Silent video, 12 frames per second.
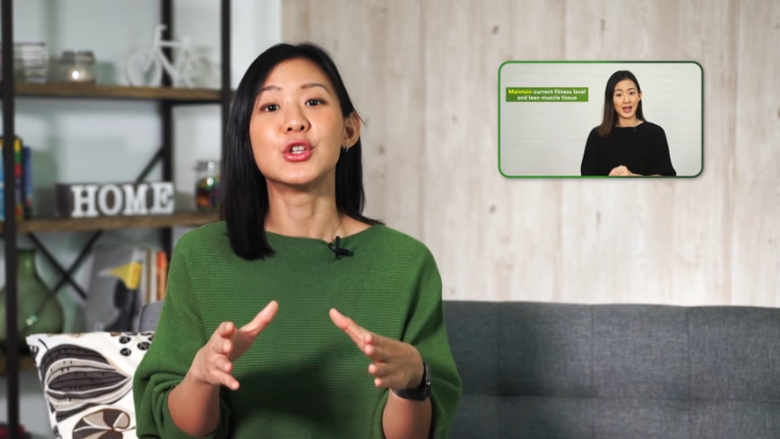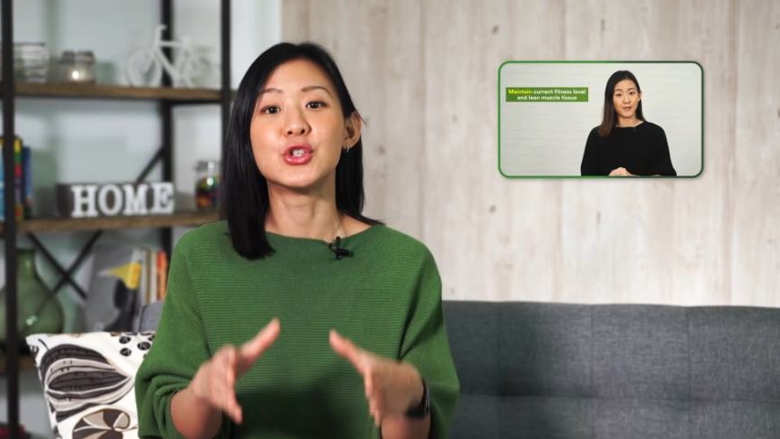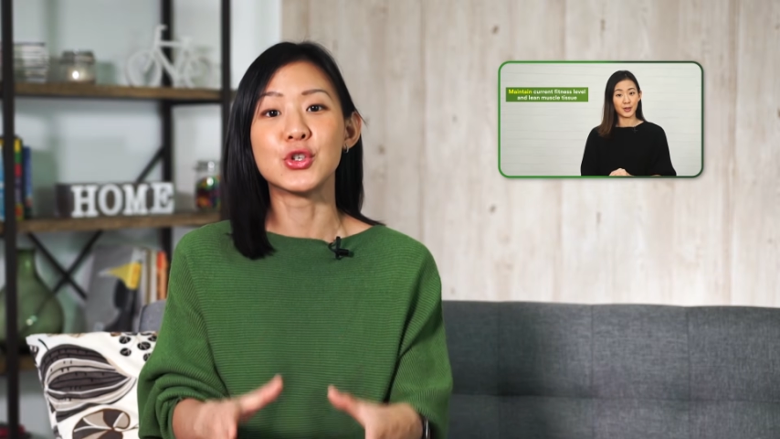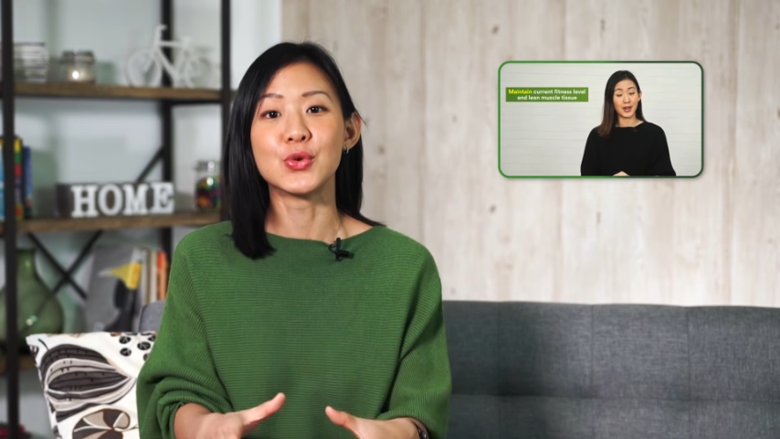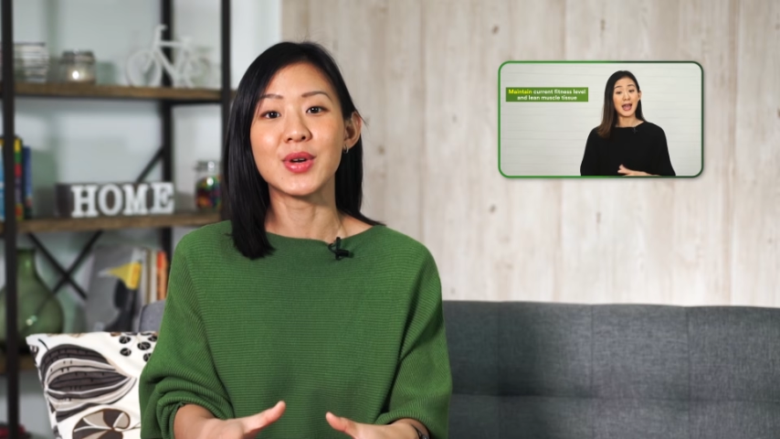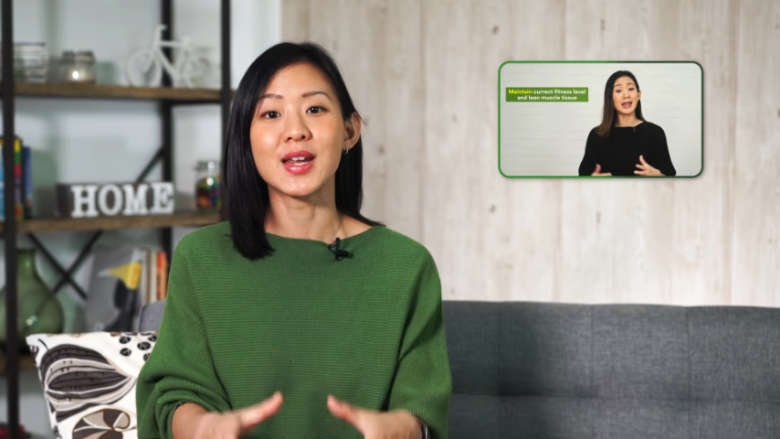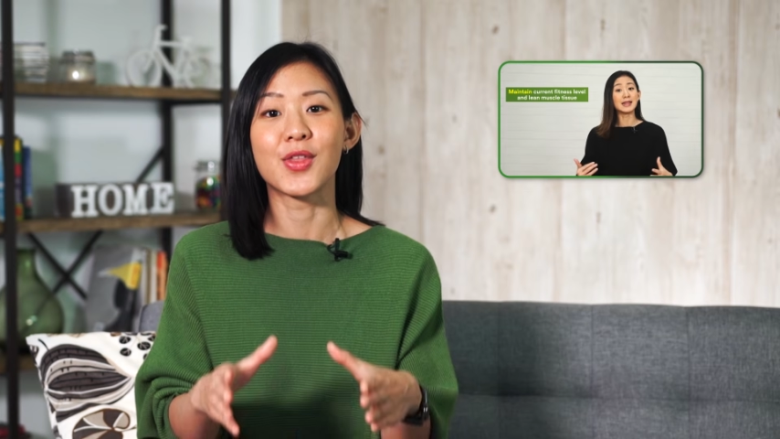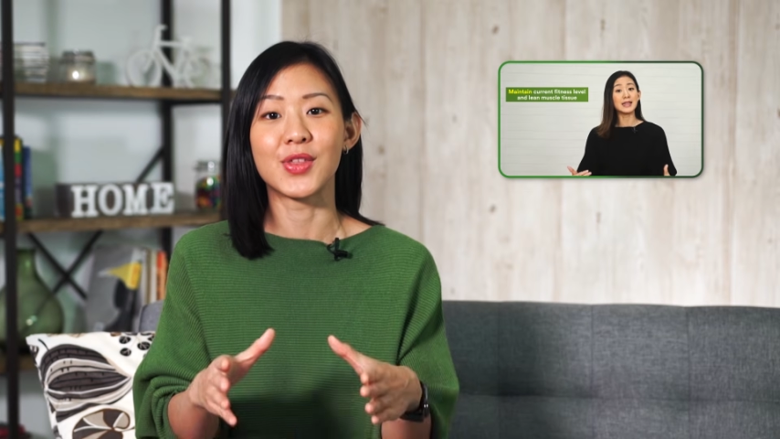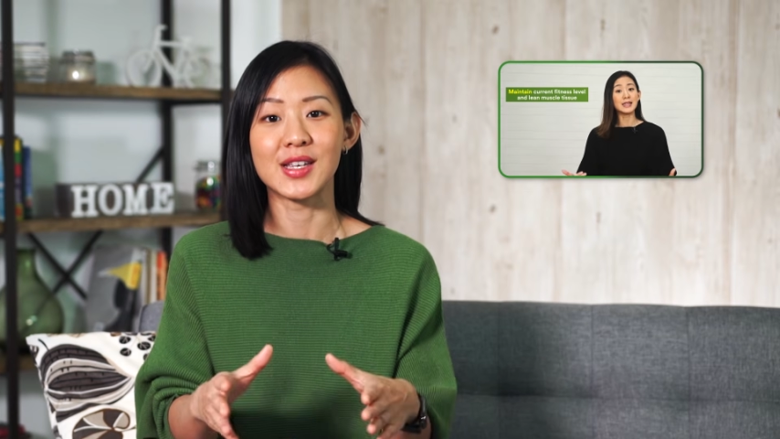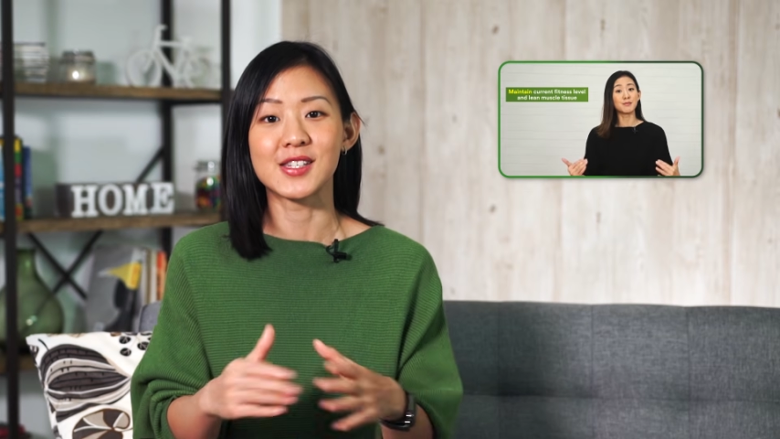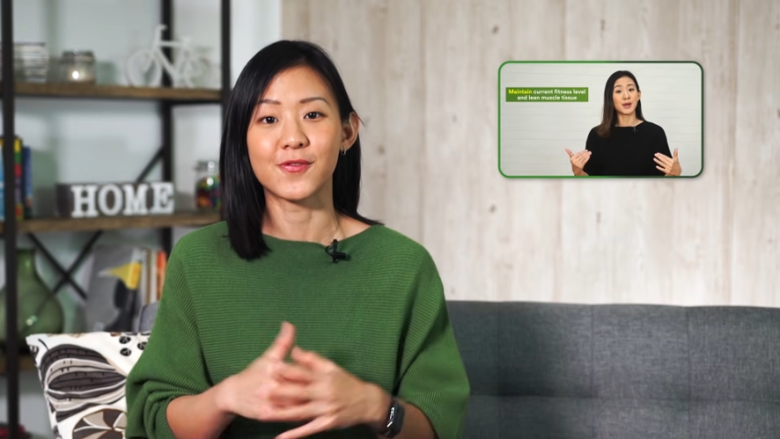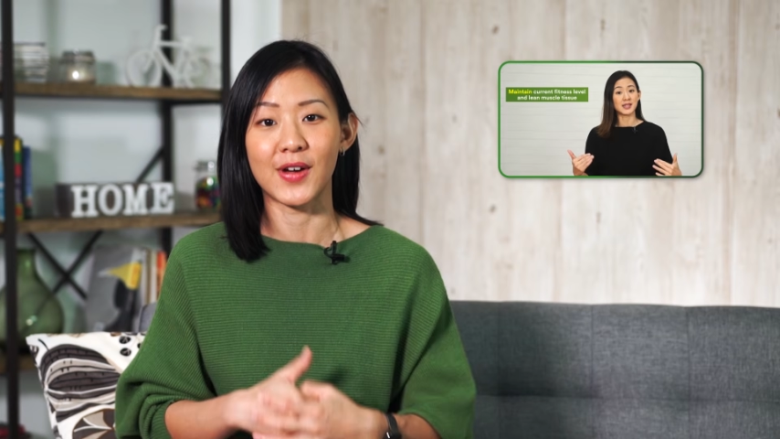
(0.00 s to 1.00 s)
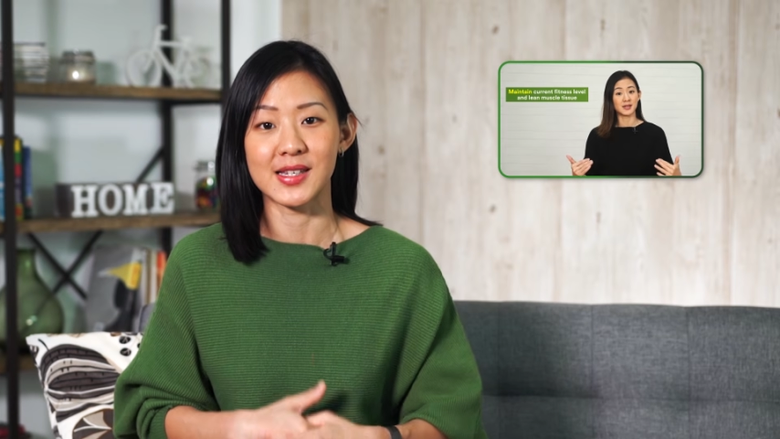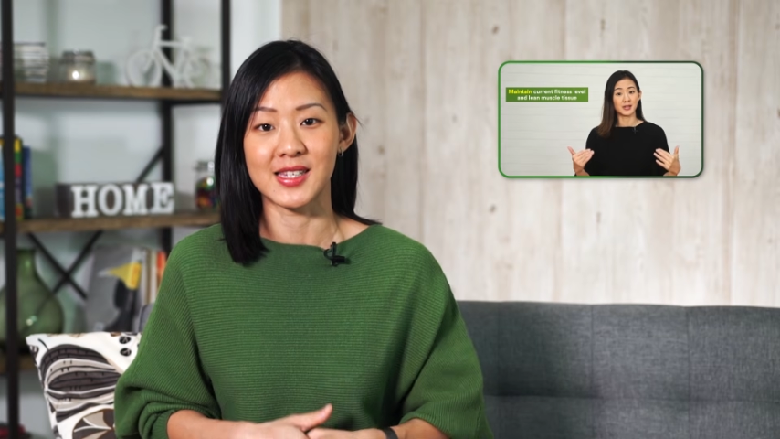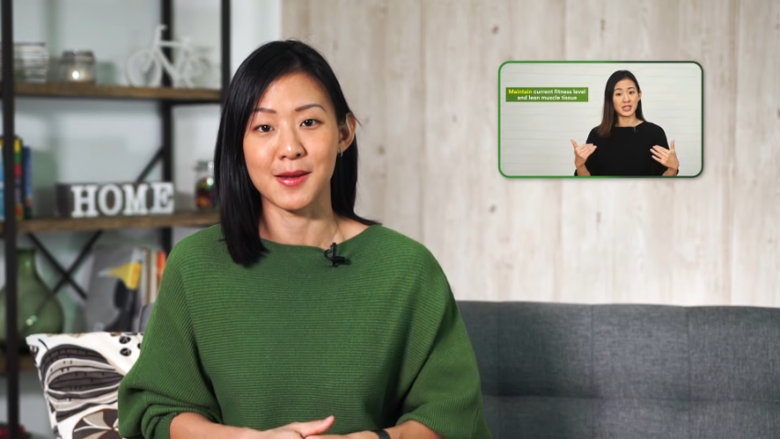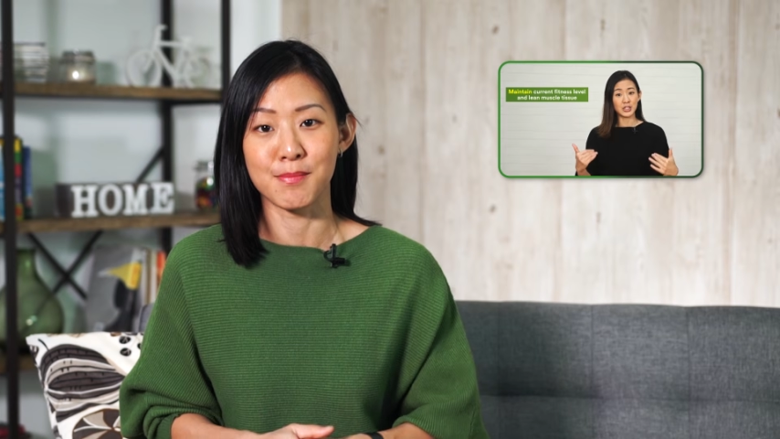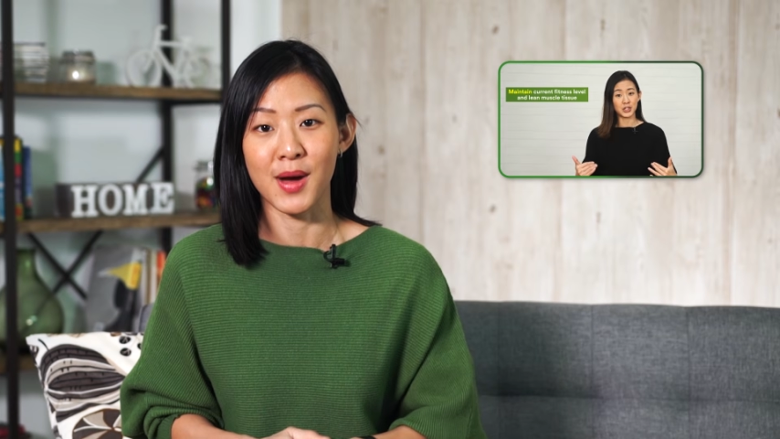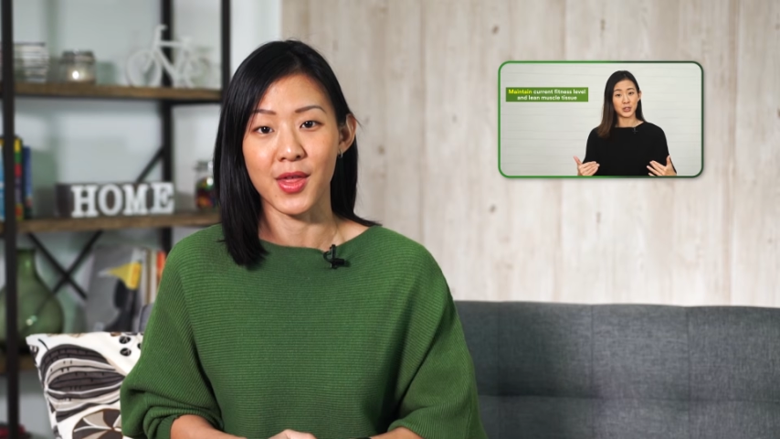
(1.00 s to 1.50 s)
during this
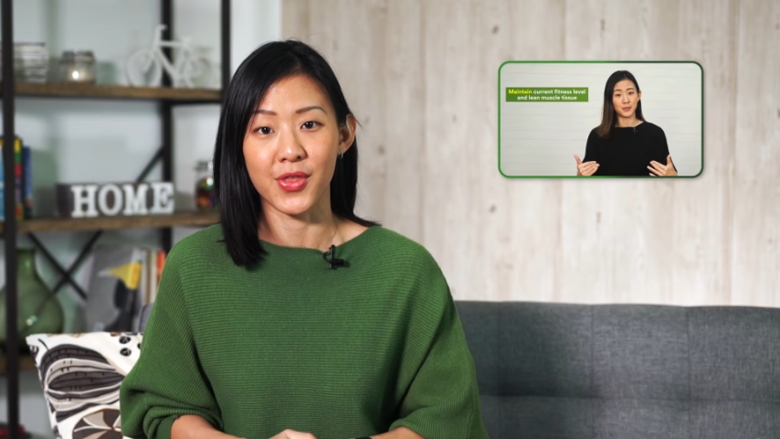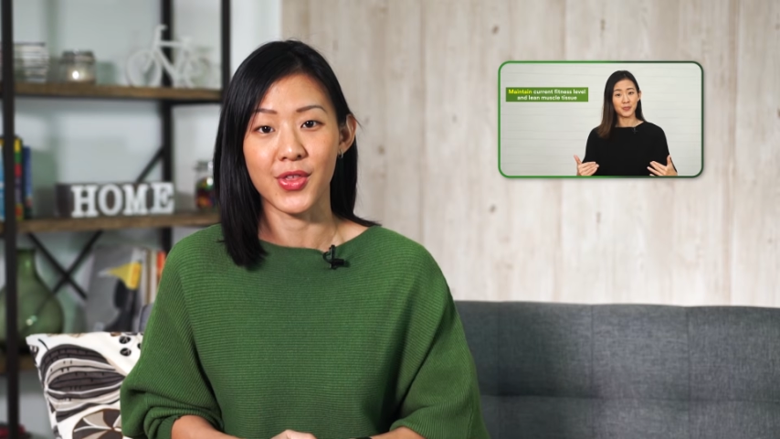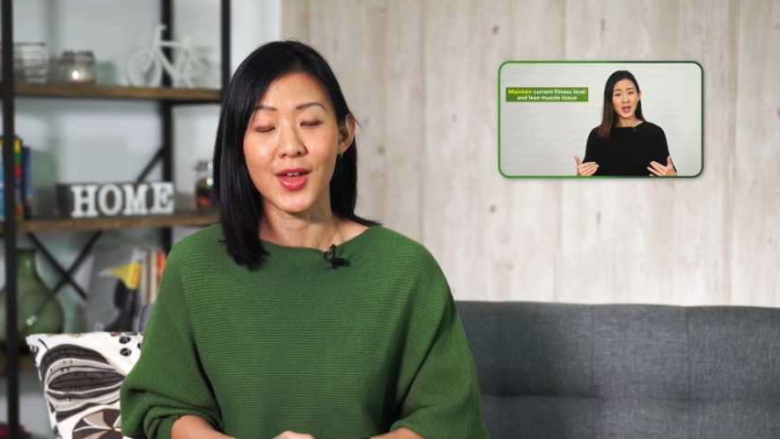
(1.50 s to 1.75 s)
fasting month.